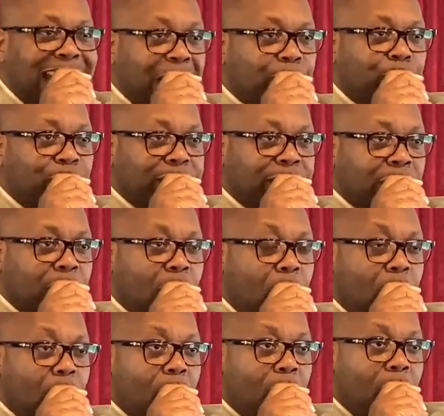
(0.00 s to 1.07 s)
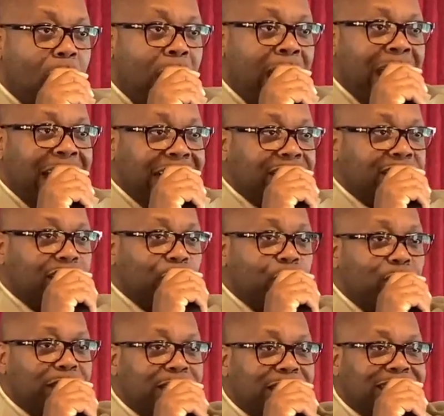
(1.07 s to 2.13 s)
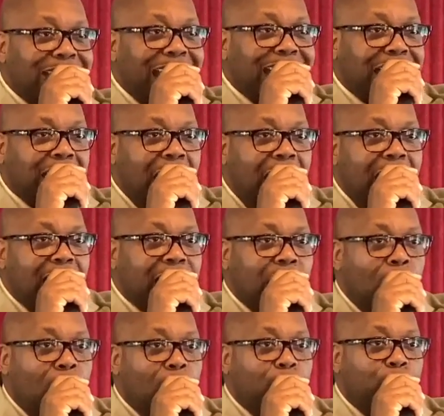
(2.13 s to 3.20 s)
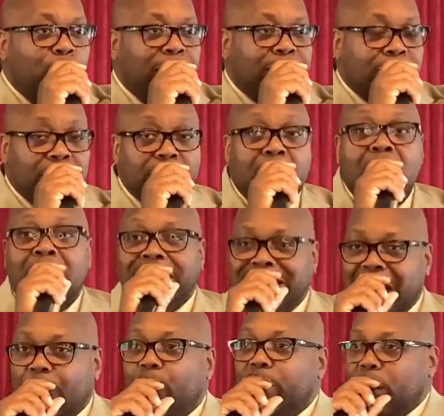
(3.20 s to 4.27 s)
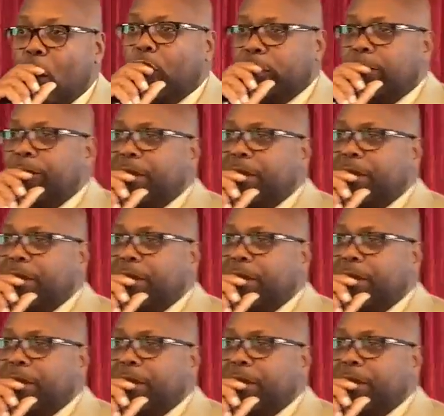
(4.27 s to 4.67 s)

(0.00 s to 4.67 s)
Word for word: not rich at all. It's the riches that God called riches that we ought to